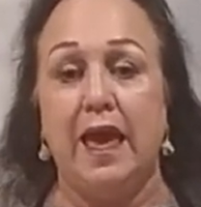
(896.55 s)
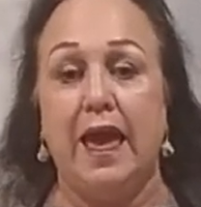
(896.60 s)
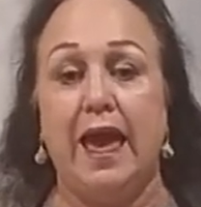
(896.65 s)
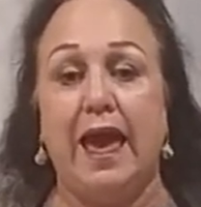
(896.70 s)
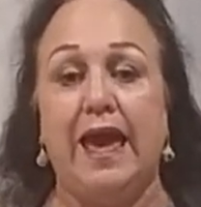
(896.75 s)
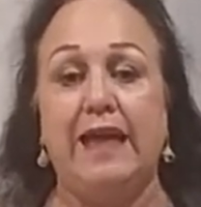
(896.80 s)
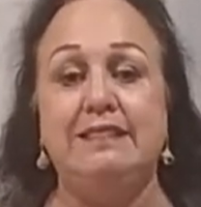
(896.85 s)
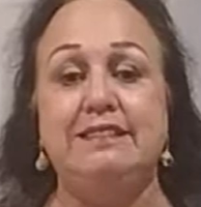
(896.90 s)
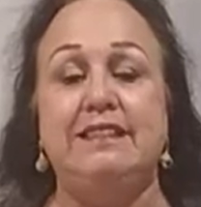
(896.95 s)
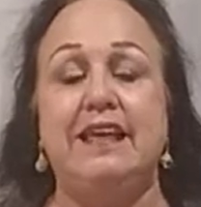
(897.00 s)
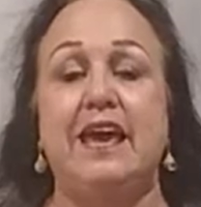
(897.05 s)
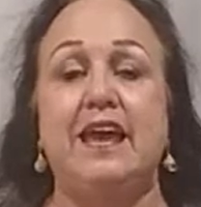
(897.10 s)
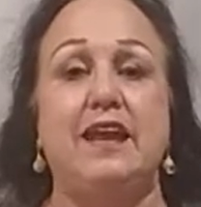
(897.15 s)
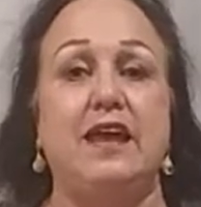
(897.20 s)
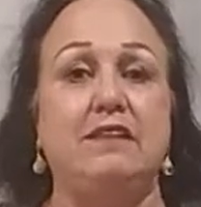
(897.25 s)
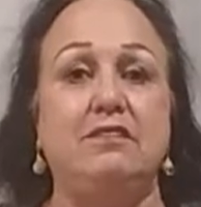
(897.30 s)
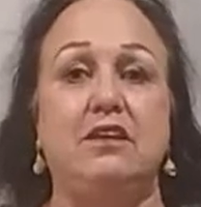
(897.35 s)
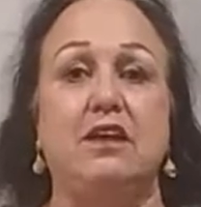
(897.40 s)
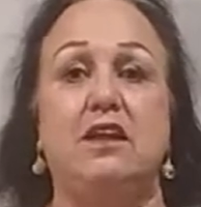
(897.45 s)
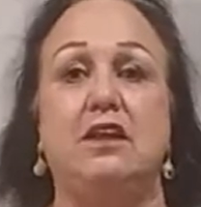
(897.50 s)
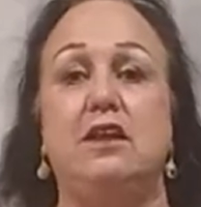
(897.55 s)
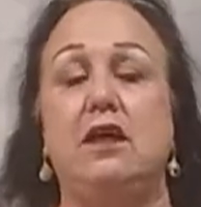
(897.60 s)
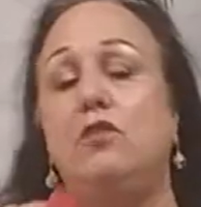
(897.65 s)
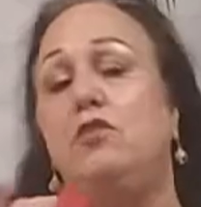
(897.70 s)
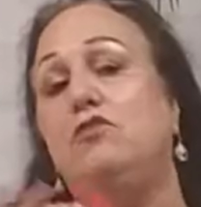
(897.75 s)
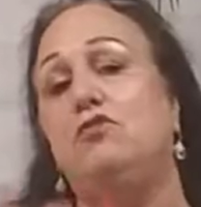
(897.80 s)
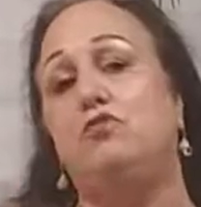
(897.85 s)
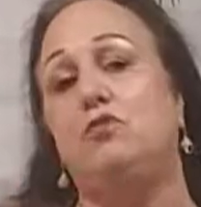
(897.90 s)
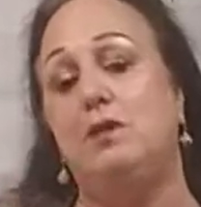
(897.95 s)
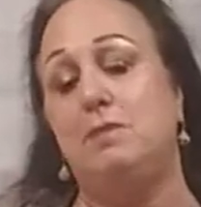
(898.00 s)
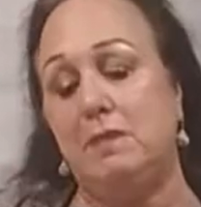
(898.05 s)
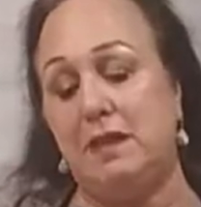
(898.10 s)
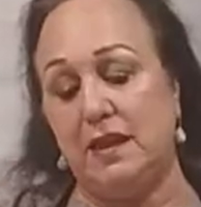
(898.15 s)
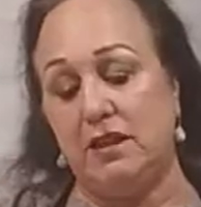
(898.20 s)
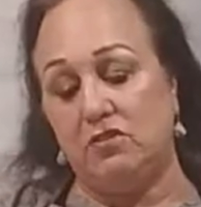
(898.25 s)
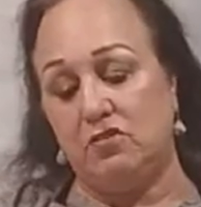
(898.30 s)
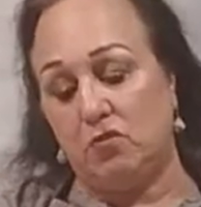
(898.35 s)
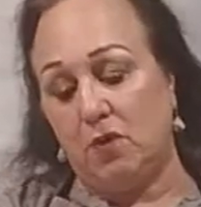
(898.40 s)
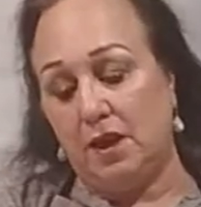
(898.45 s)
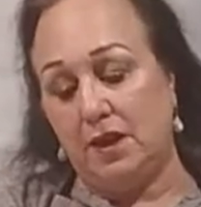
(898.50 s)
And then I did another 3
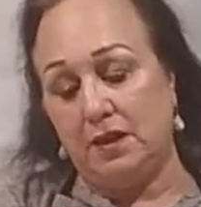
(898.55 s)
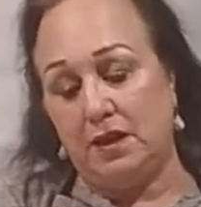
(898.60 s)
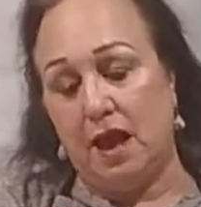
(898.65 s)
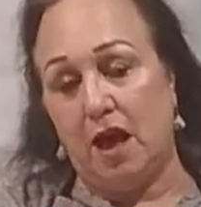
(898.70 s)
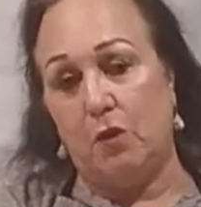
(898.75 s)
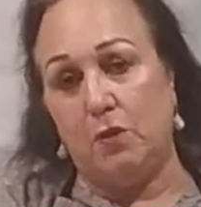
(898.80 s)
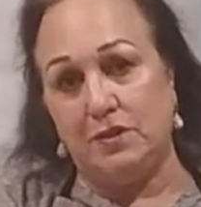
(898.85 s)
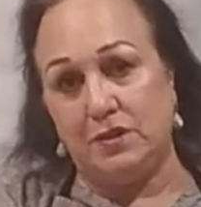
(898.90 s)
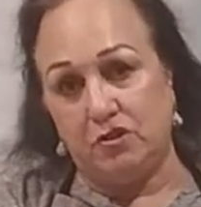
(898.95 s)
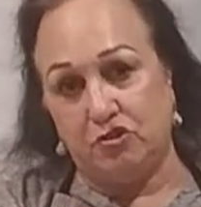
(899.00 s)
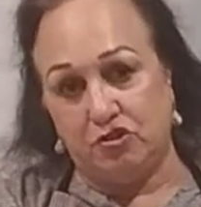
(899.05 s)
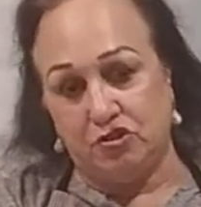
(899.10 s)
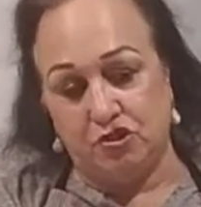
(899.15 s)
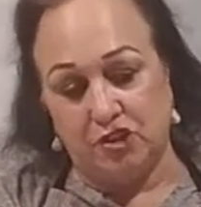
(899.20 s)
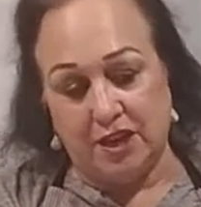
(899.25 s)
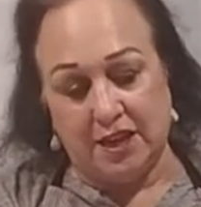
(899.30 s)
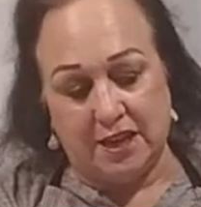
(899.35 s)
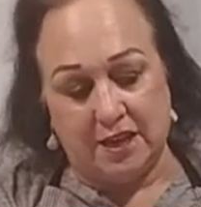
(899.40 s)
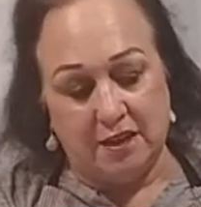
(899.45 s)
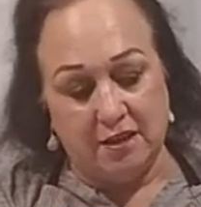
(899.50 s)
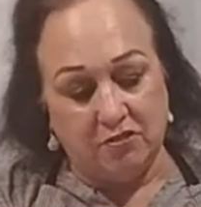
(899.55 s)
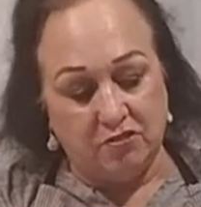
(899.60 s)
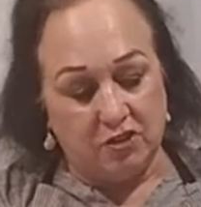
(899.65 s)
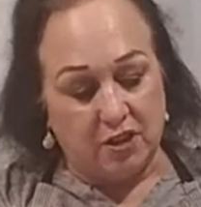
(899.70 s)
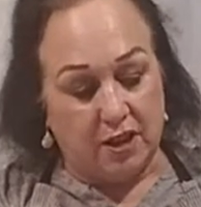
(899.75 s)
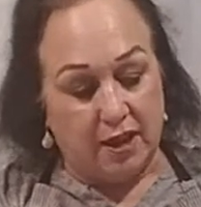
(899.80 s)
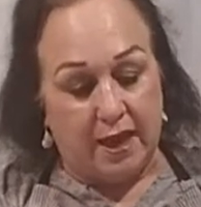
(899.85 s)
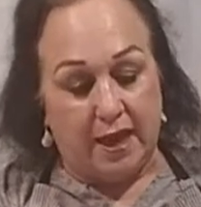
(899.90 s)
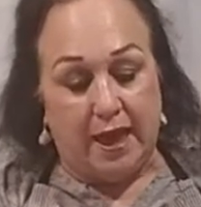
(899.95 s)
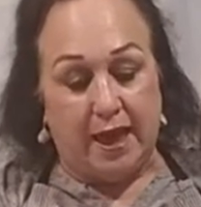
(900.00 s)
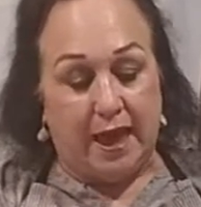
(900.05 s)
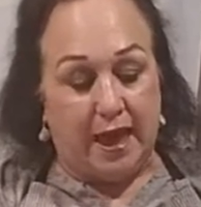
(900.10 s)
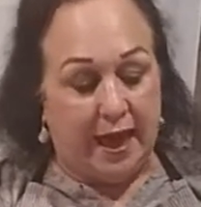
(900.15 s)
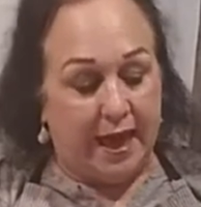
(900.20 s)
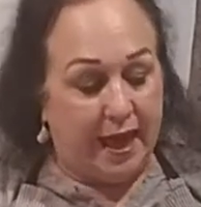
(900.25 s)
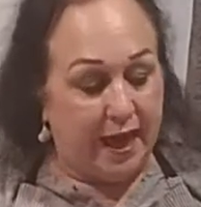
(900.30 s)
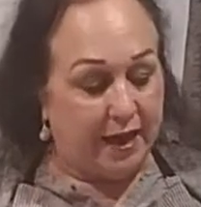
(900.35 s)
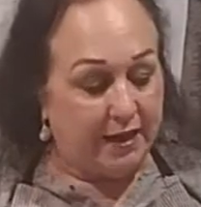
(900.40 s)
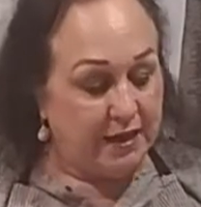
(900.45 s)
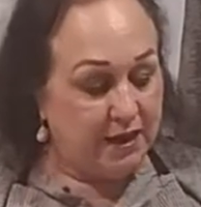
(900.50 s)
minutes right now with the cheese.
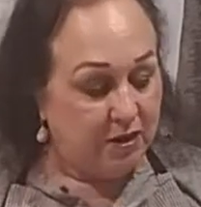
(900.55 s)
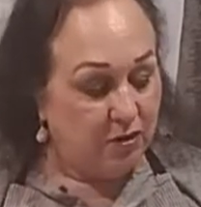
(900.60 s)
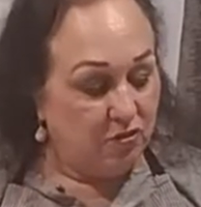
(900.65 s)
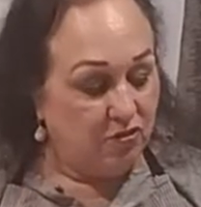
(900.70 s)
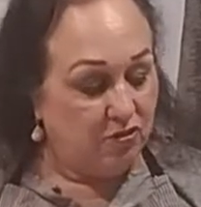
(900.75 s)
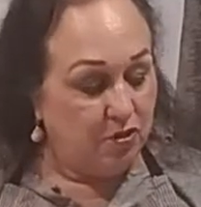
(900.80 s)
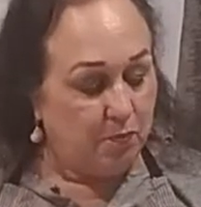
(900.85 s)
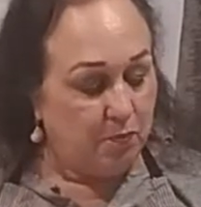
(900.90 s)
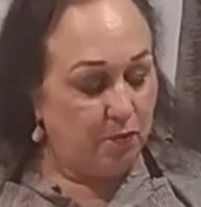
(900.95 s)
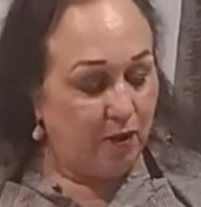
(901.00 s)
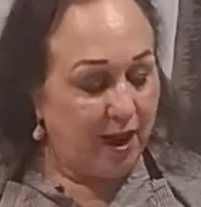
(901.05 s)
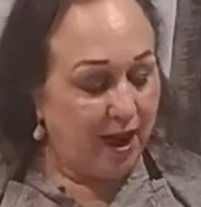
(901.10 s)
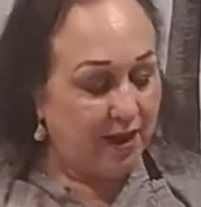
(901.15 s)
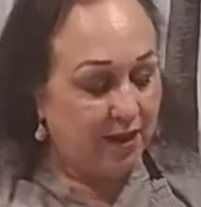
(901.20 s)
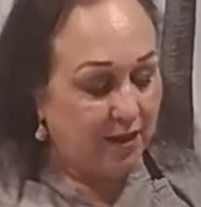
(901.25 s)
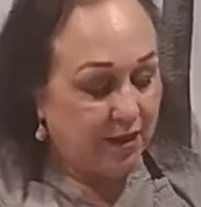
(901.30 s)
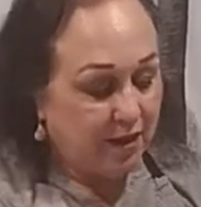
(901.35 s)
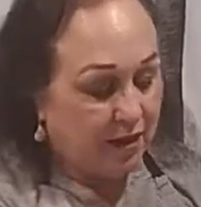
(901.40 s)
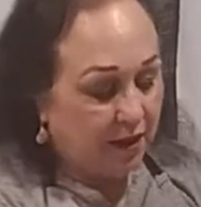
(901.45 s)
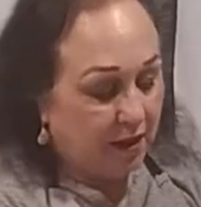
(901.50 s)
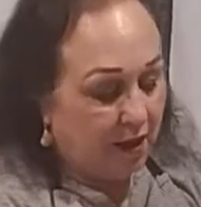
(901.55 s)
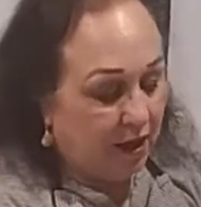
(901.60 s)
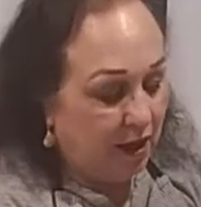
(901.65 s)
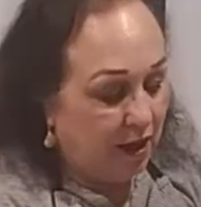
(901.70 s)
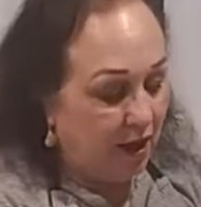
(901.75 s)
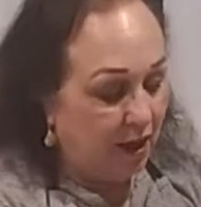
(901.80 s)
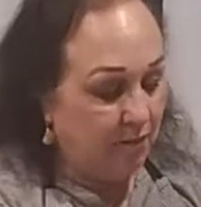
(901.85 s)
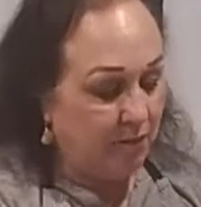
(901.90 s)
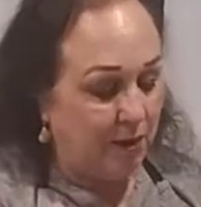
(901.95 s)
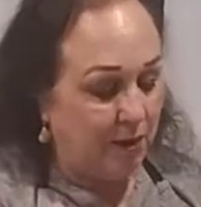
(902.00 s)
And here's the bread. My